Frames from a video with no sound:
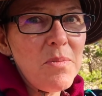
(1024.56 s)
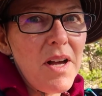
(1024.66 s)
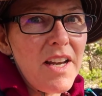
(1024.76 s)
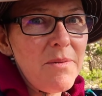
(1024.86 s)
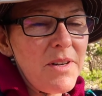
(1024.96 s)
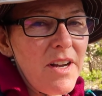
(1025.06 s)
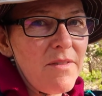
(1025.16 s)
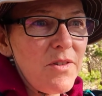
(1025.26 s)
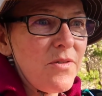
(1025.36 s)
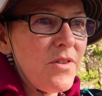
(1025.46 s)
body
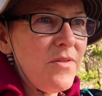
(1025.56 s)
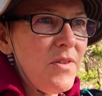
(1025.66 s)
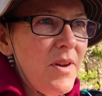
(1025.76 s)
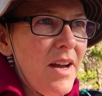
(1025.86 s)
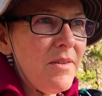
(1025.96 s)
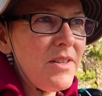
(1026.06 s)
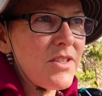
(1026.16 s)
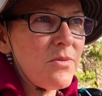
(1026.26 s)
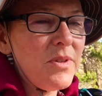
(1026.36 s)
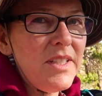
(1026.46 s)
recover for a few
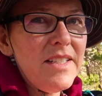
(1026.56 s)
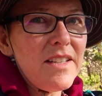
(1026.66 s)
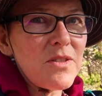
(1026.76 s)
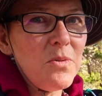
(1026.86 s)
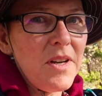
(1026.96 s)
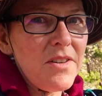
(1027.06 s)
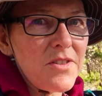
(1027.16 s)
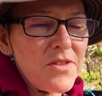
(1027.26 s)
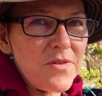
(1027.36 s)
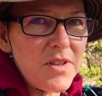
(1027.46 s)
hours really does
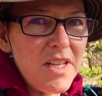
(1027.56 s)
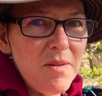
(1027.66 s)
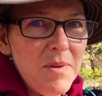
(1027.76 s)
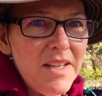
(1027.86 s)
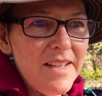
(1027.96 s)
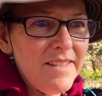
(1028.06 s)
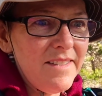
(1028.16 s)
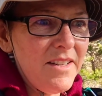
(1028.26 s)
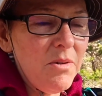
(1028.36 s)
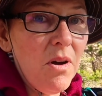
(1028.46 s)
wonders for keeping it,
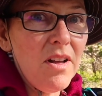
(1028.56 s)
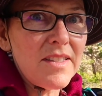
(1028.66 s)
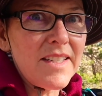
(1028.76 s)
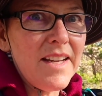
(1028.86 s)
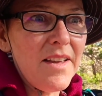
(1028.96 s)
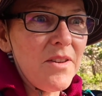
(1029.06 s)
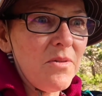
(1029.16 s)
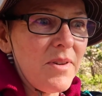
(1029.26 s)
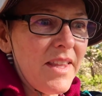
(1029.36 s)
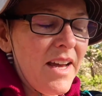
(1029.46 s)
all together
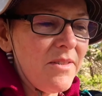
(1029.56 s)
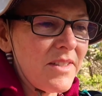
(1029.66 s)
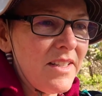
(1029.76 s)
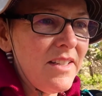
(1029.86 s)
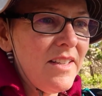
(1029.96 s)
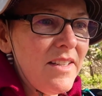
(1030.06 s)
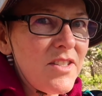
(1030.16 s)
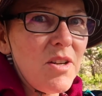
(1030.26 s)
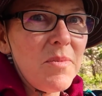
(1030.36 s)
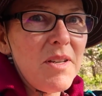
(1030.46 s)
without
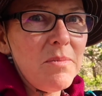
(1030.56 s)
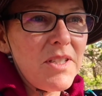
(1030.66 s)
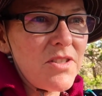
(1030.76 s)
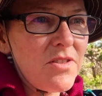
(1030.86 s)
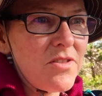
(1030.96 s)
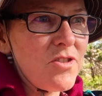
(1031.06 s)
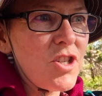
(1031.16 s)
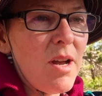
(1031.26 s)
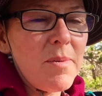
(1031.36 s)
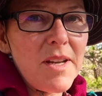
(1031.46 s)
so many blisters or
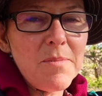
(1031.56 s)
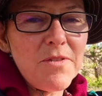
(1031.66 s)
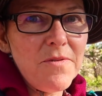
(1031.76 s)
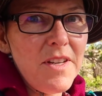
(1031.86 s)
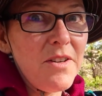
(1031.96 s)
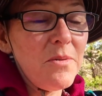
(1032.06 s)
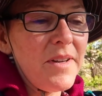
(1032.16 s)
chopping up your feet or